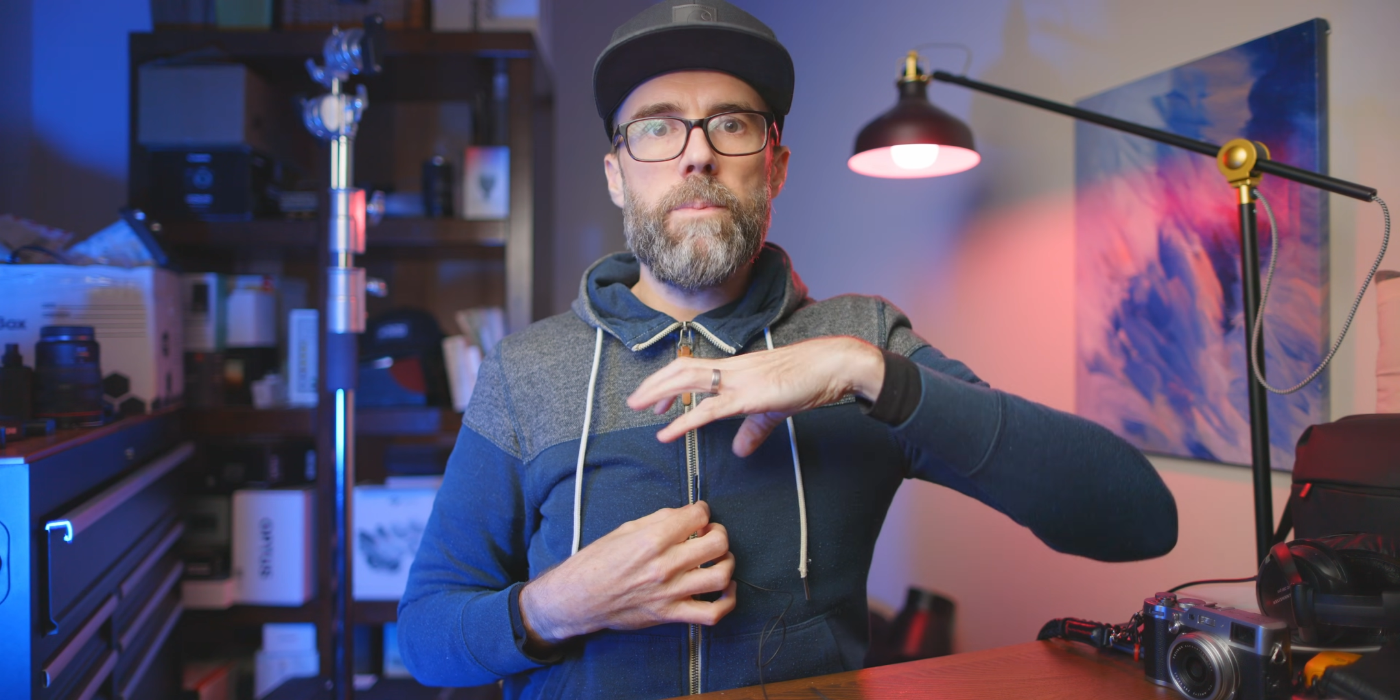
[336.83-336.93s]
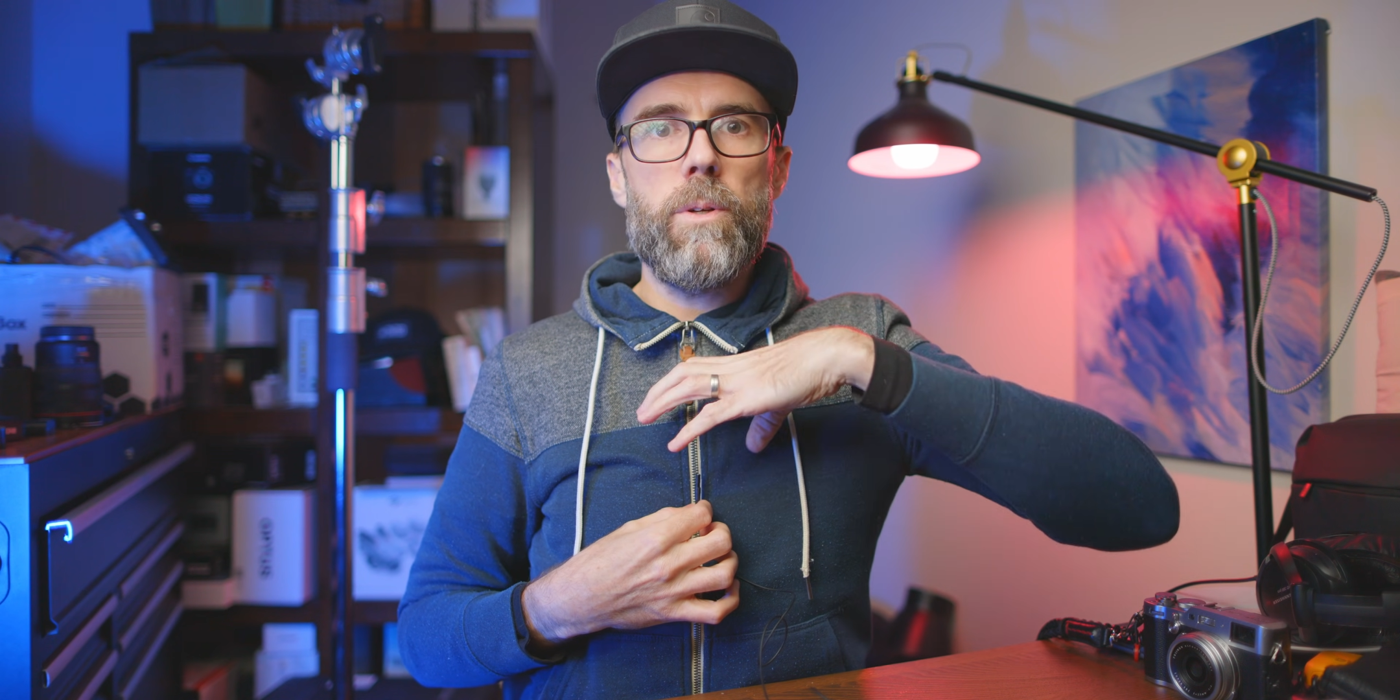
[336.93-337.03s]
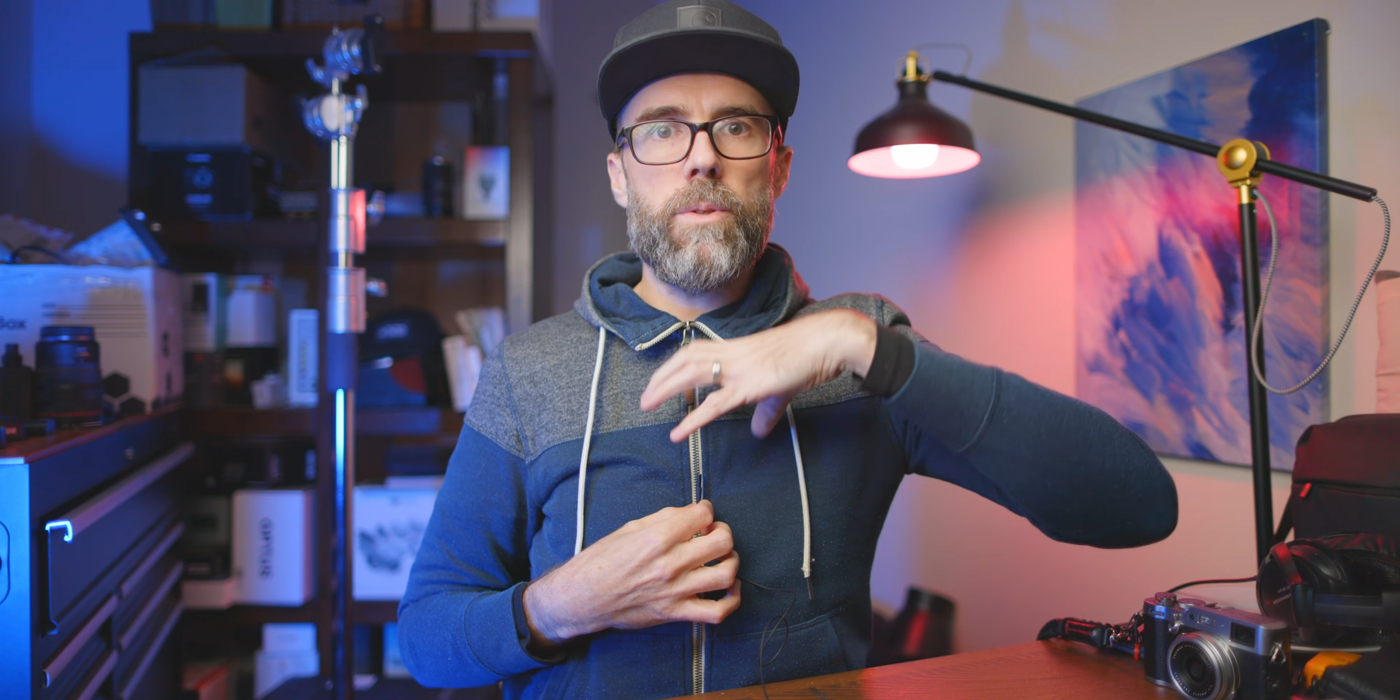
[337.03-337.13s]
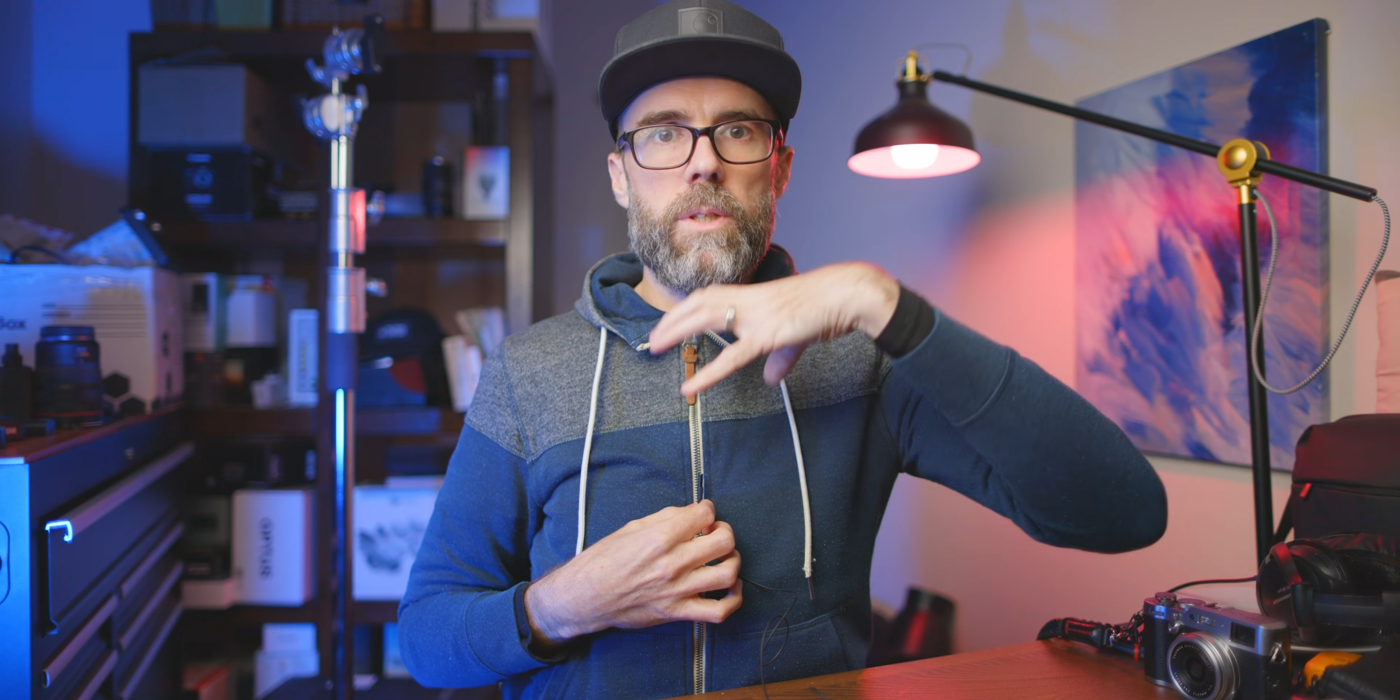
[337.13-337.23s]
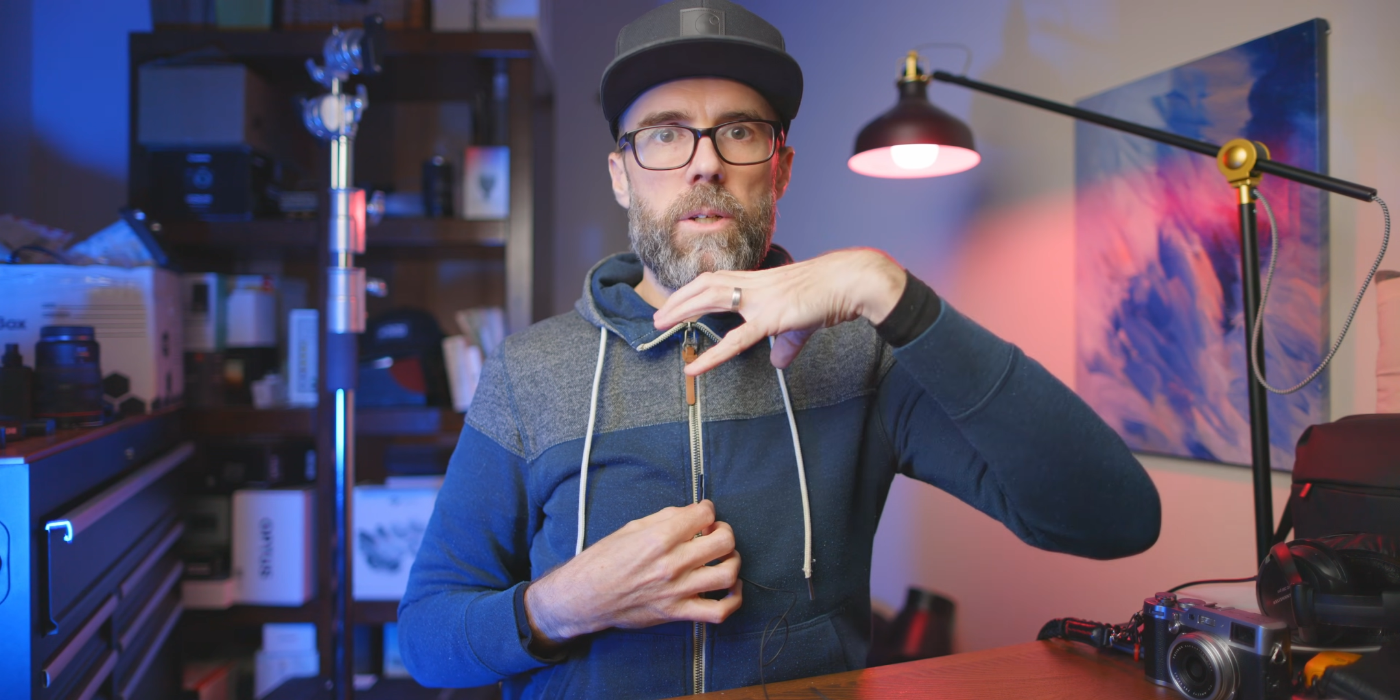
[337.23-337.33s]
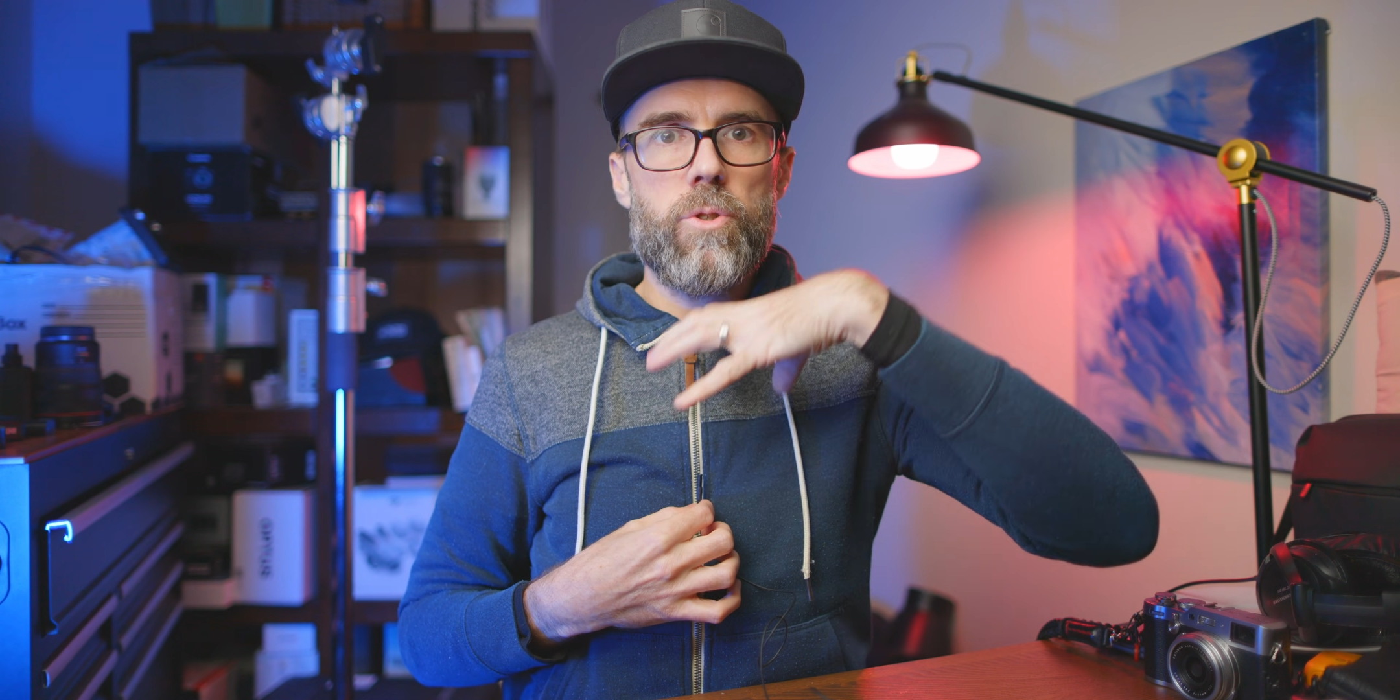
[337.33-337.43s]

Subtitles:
but also